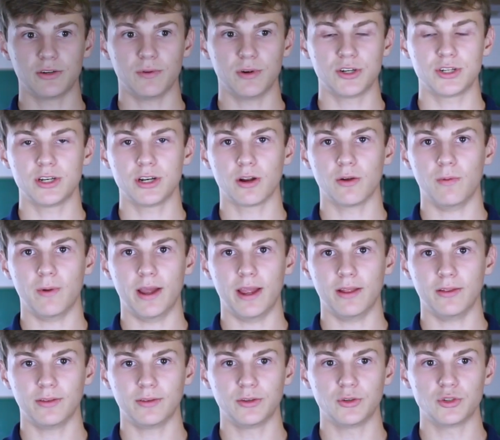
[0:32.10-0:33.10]
you're wishing
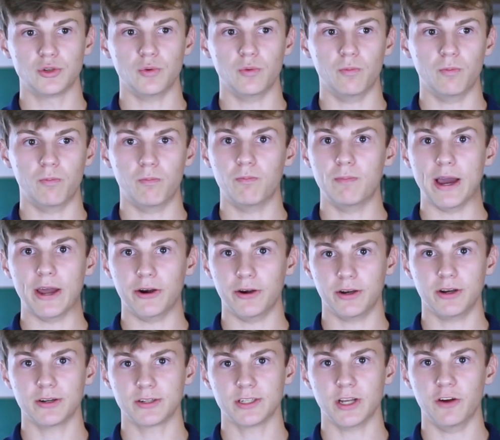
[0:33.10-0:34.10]
away to better
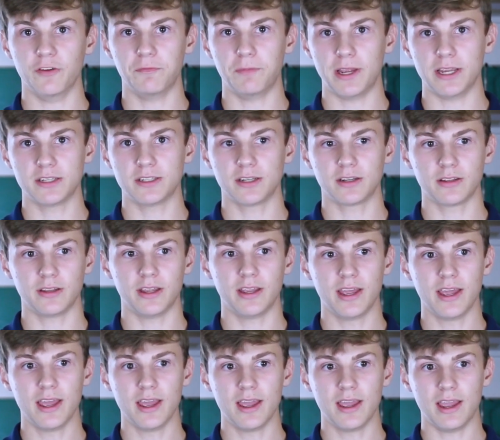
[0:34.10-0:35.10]
yourself basically.
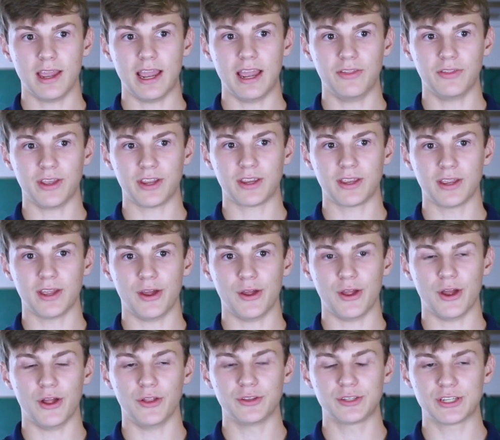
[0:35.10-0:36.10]
And like
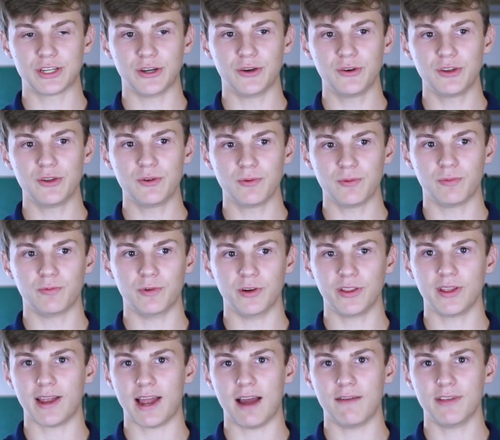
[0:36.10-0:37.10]
until you
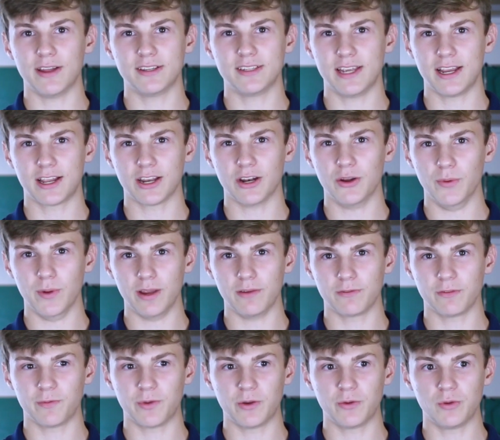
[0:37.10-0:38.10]
really have that taken away
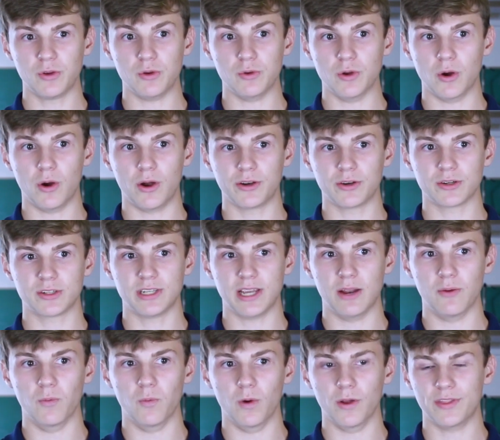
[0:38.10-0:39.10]
from you, you don't
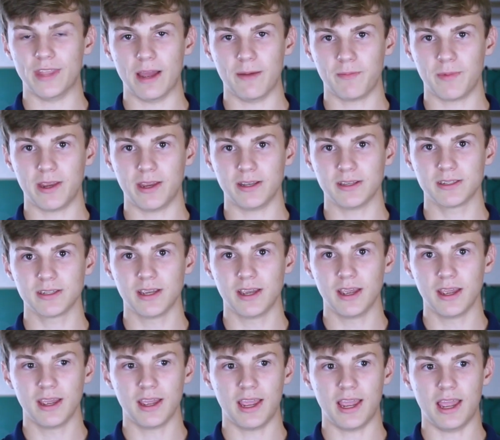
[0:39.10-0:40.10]
understand what that means.
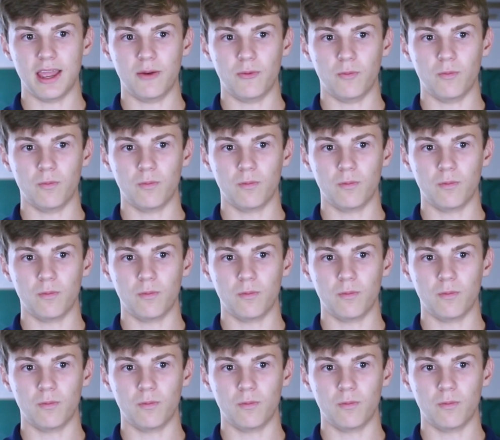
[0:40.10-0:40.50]
And